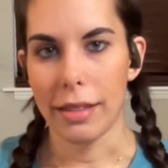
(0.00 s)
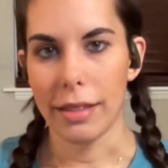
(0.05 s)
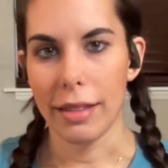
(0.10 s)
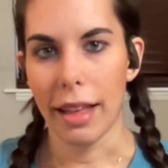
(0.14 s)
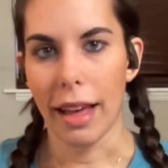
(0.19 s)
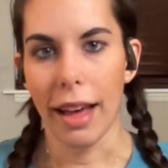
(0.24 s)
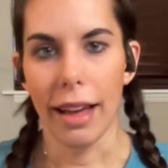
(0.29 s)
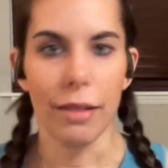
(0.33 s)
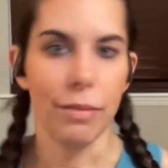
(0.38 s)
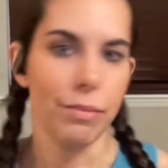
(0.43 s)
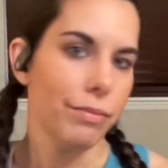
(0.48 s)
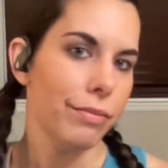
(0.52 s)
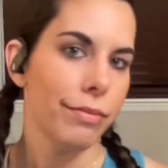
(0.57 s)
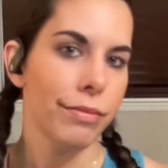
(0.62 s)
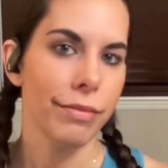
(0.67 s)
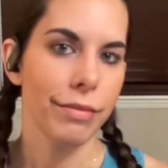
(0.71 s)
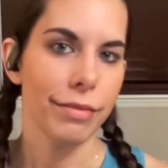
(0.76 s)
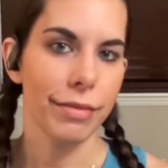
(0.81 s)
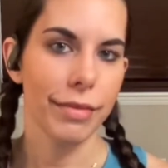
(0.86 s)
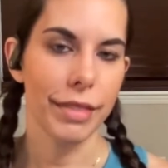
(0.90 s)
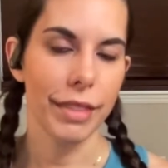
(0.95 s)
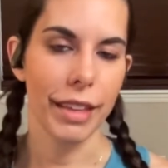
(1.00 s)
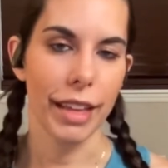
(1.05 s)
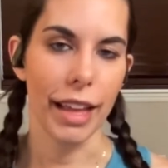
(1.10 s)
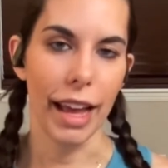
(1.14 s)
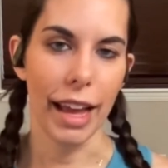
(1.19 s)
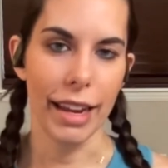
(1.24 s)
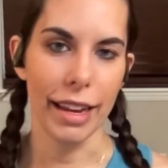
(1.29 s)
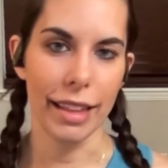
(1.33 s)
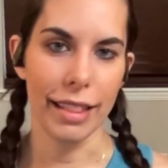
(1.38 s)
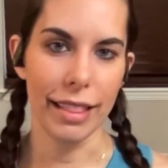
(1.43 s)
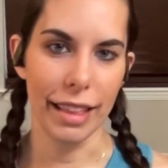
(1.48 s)
that I
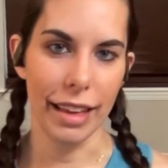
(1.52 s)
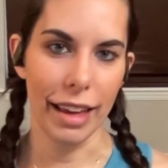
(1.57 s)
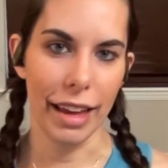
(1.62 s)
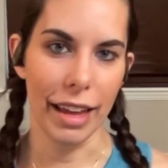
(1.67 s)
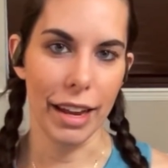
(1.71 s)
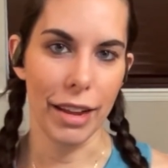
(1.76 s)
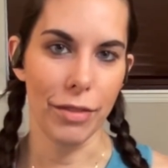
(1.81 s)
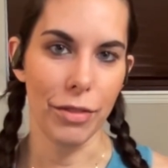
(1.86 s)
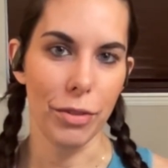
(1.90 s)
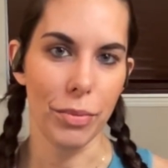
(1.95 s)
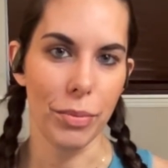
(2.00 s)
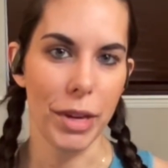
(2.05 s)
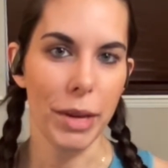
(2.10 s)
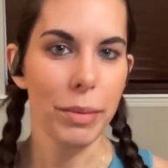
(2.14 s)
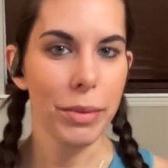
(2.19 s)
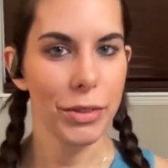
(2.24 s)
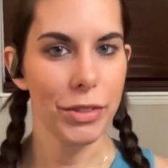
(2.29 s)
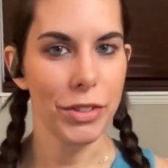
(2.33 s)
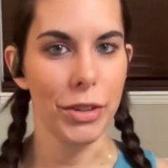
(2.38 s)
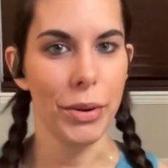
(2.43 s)
didn't think I'd ever be able to.